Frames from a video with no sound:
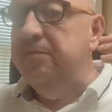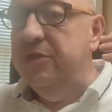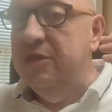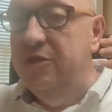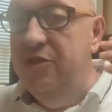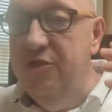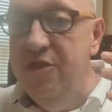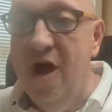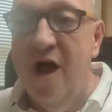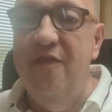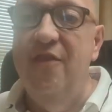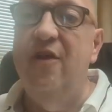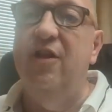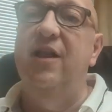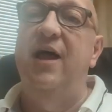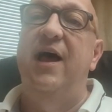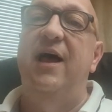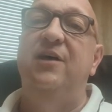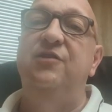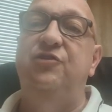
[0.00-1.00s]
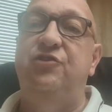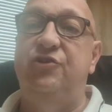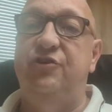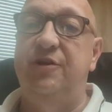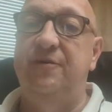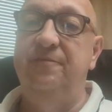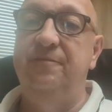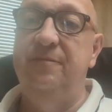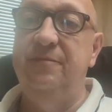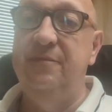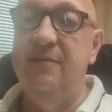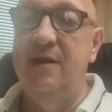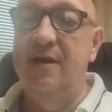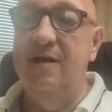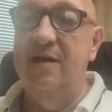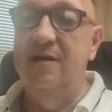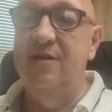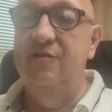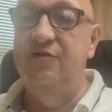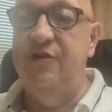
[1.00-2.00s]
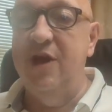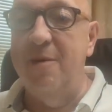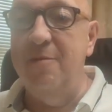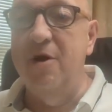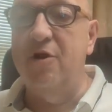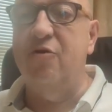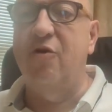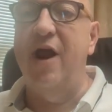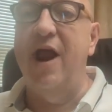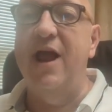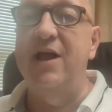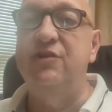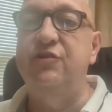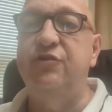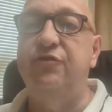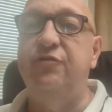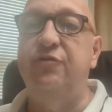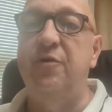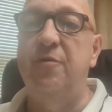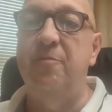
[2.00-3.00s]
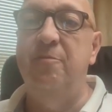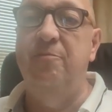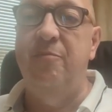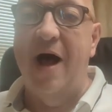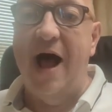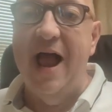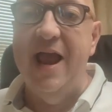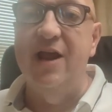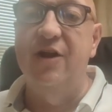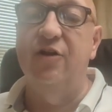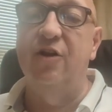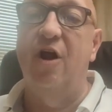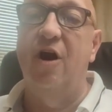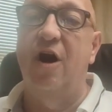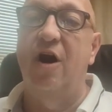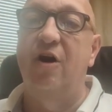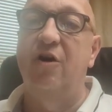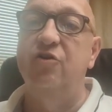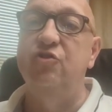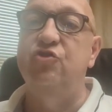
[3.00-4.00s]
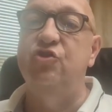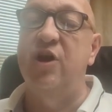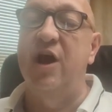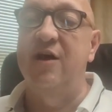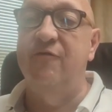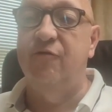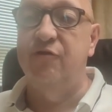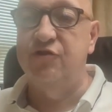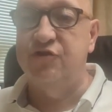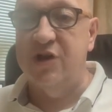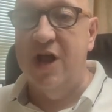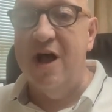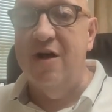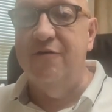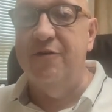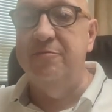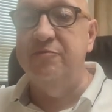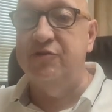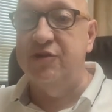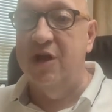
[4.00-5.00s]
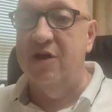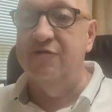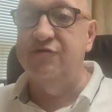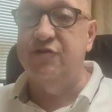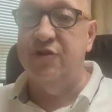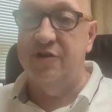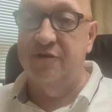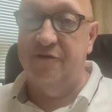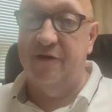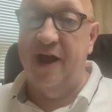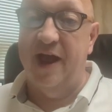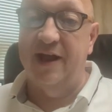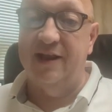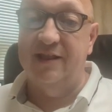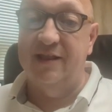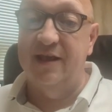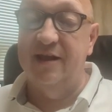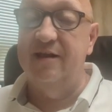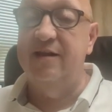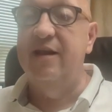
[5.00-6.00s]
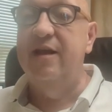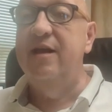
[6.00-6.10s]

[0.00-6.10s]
nonetheless, Democrats, by and large, have resolved themselves to the fact that